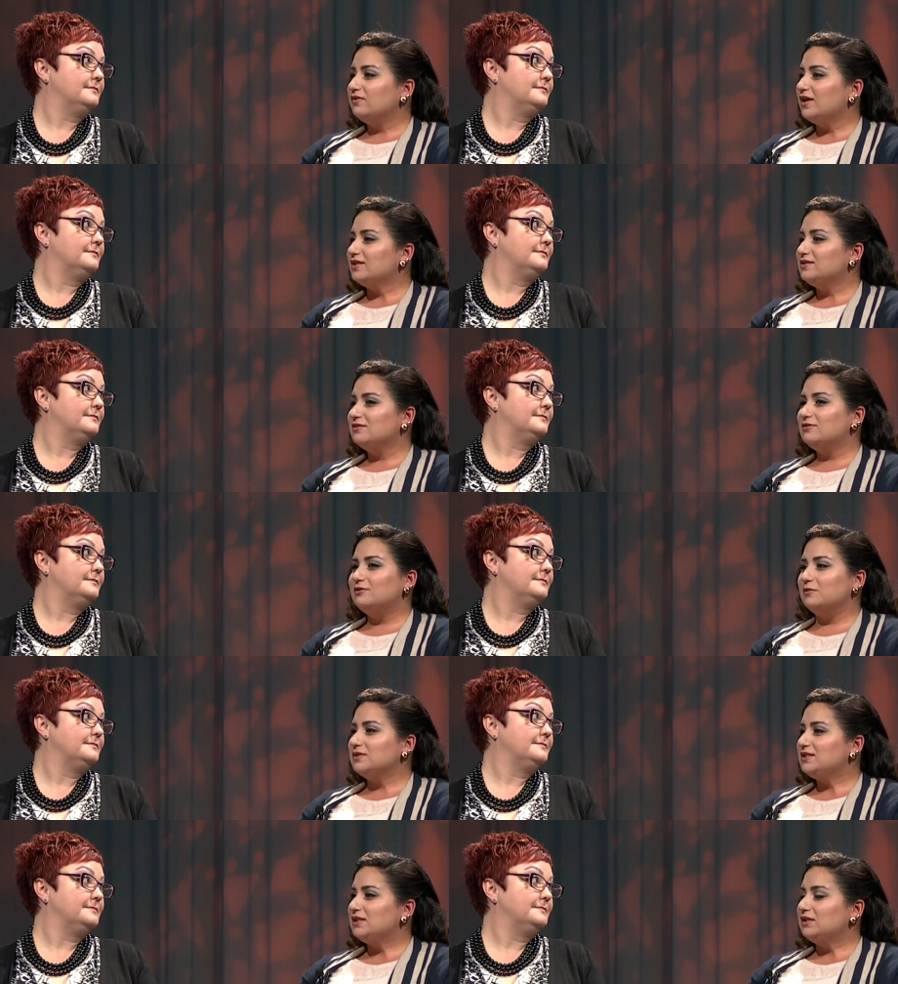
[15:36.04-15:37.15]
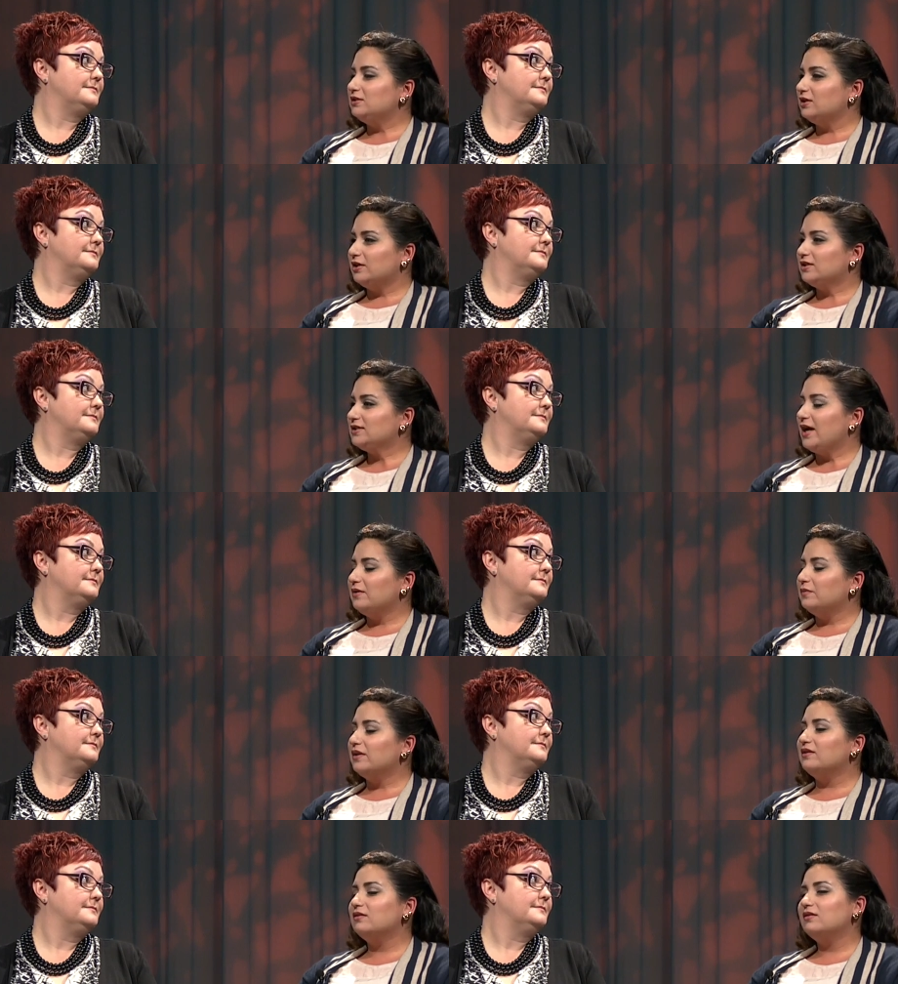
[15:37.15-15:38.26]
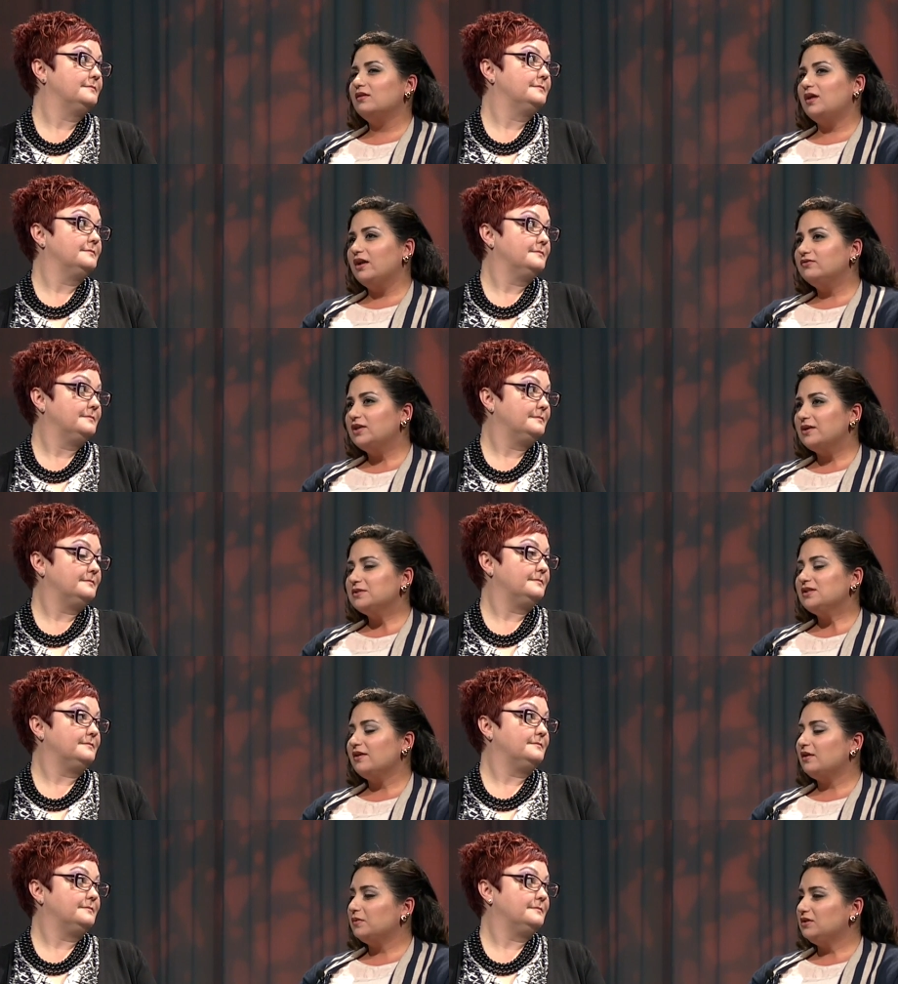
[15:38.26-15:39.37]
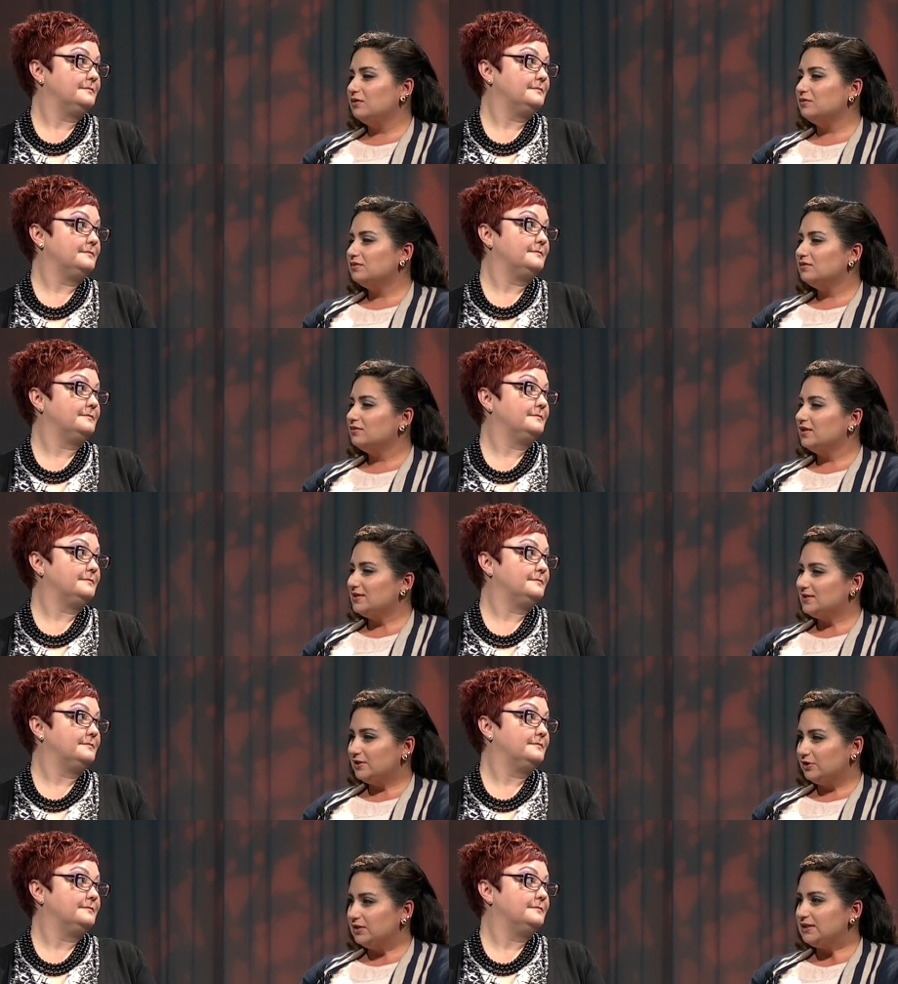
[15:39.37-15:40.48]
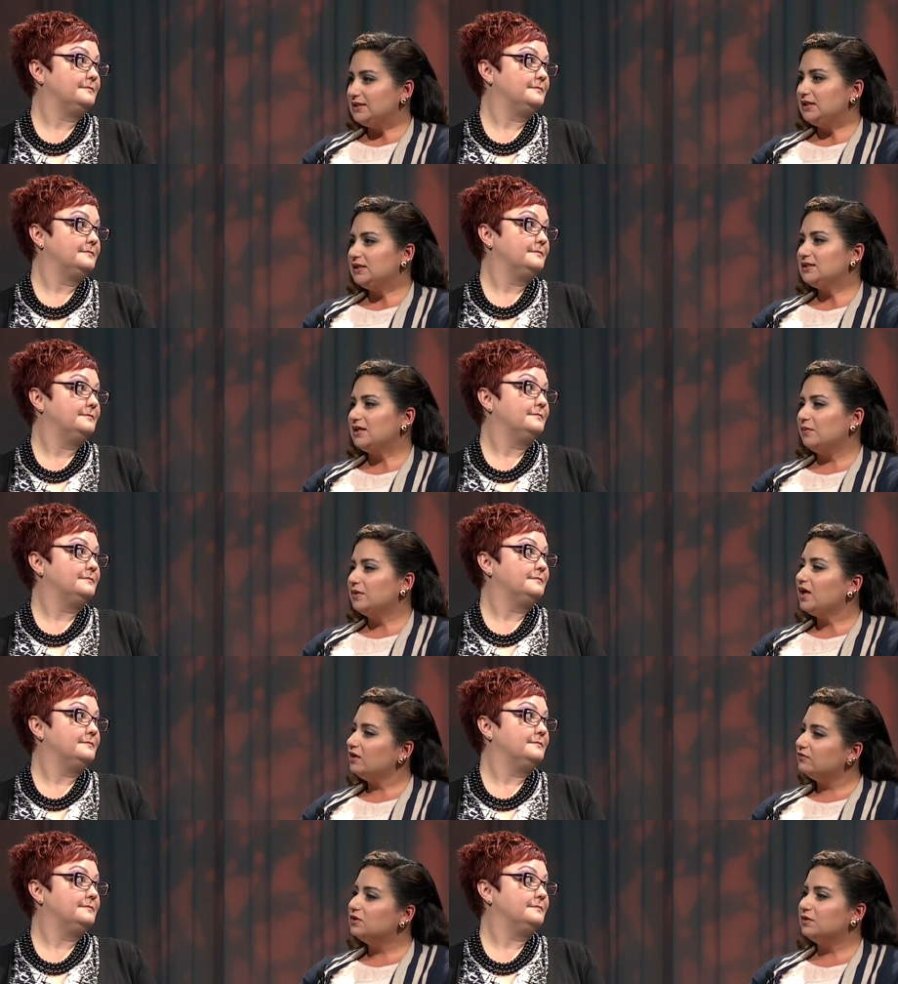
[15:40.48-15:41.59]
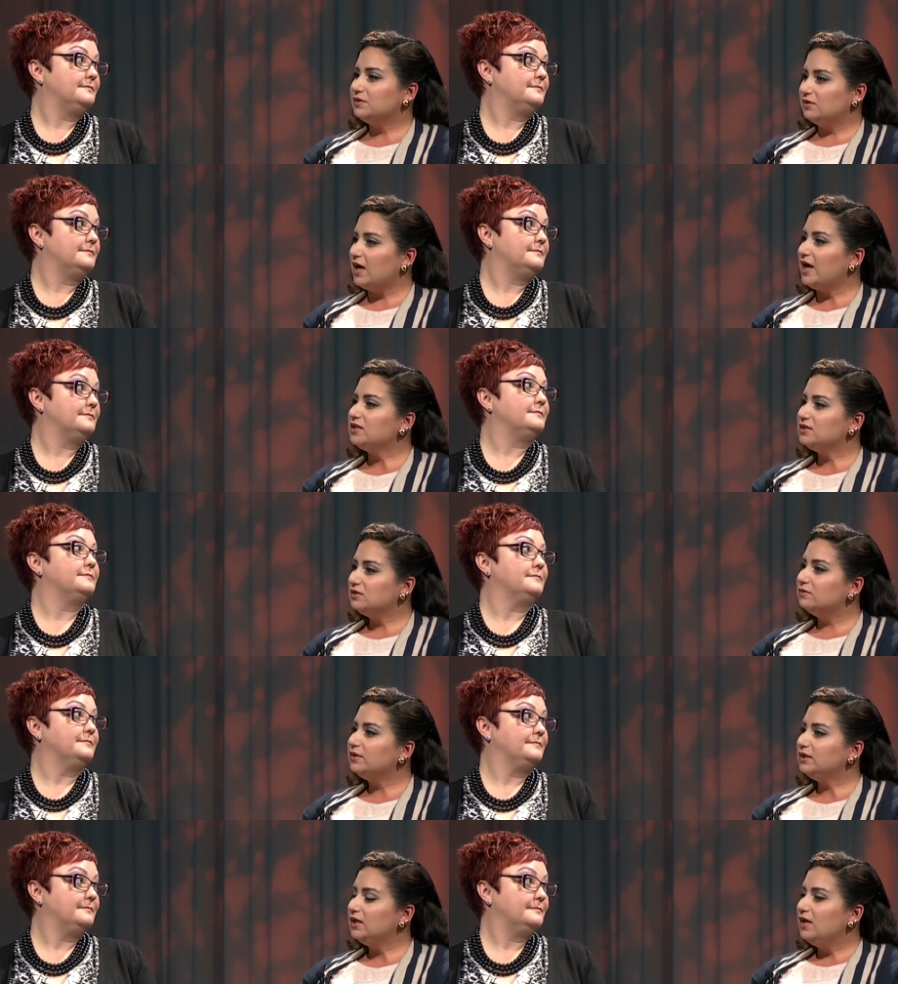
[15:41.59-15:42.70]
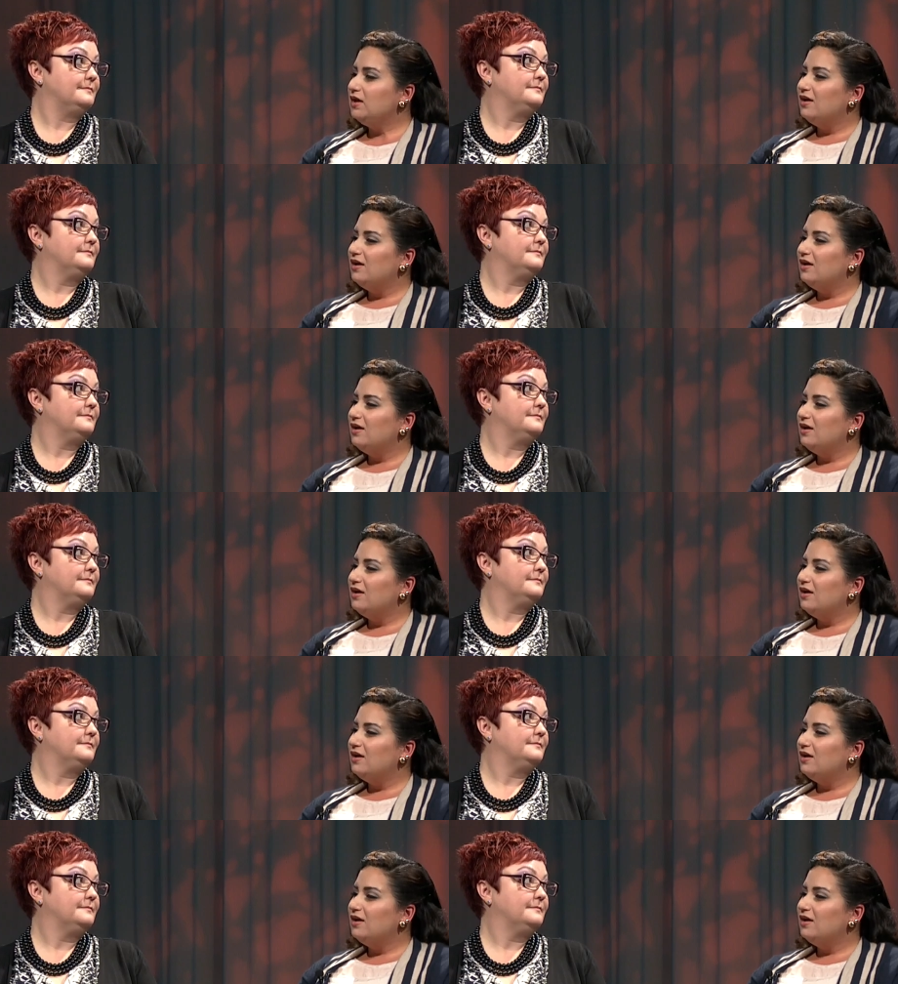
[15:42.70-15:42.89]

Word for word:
Speaker 1: of us don't see the dark side. We, and a lot of times it's not that we don't necessarily see, it's that we kind of close our eyes to it.